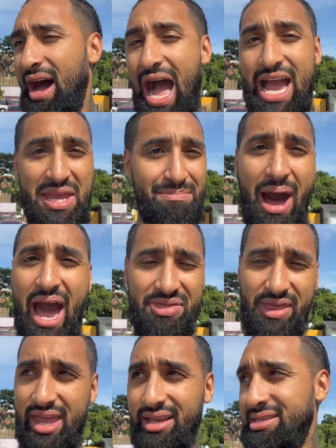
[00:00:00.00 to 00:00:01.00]
I can buy
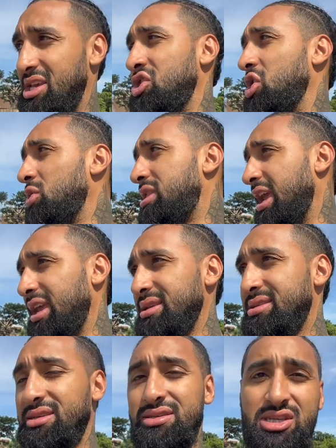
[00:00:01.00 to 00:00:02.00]
things and do things.
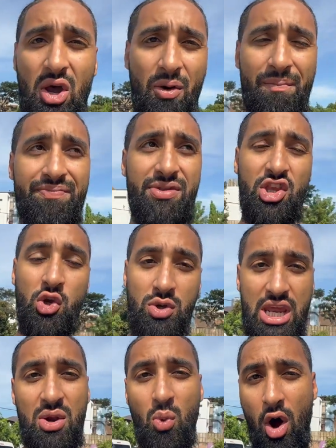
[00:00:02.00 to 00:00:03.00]
So you
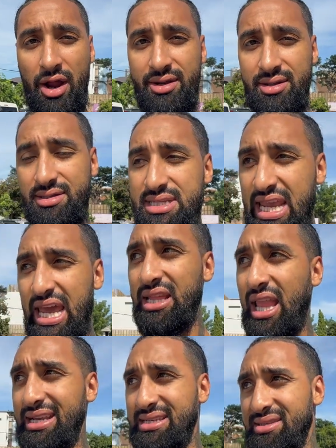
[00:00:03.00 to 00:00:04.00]
need one to get a
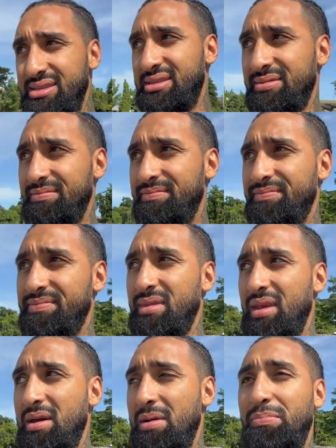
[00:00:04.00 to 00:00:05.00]
license,
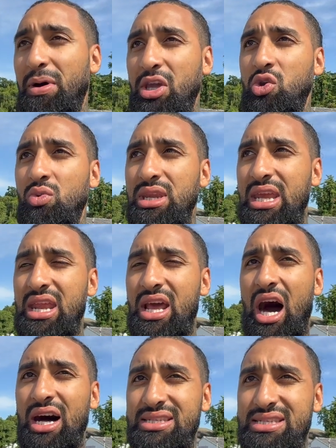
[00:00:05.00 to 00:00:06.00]
but you need
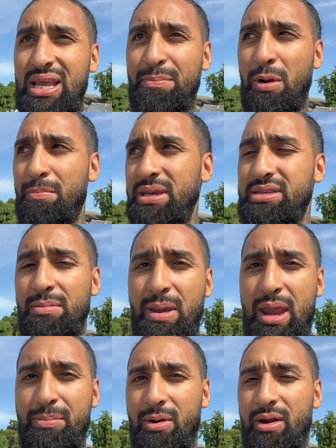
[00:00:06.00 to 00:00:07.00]
a separate piece of
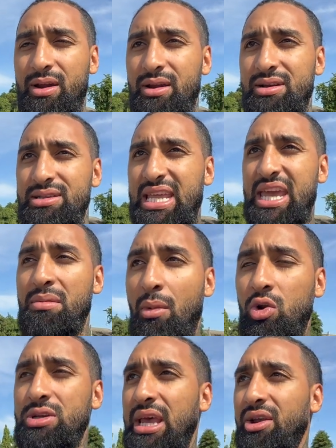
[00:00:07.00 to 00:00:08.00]
paper to get a
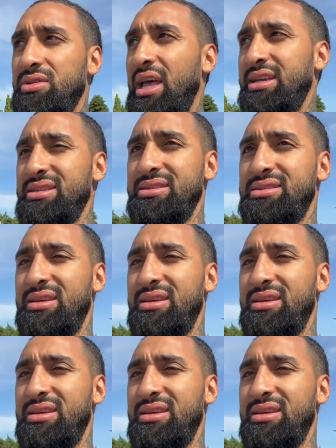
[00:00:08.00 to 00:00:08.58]
motorcycle license.